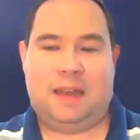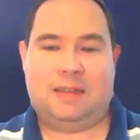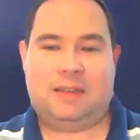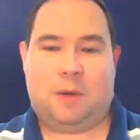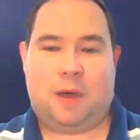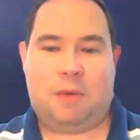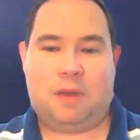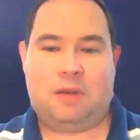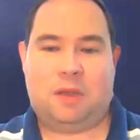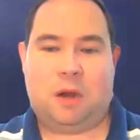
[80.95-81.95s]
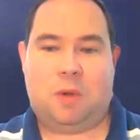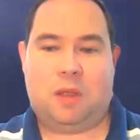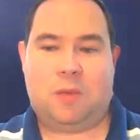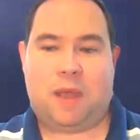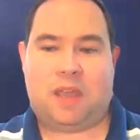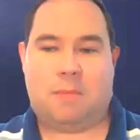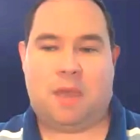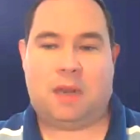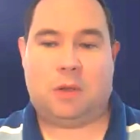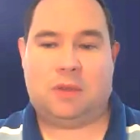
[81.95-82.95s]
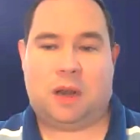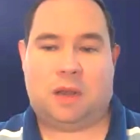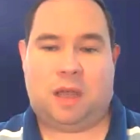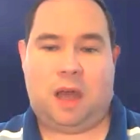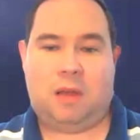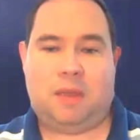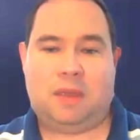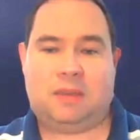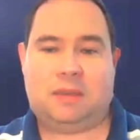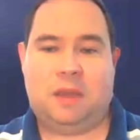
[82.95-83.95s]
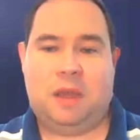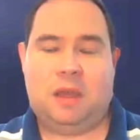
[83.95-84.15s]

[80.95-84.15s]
And so I would, really recommend using autonomous,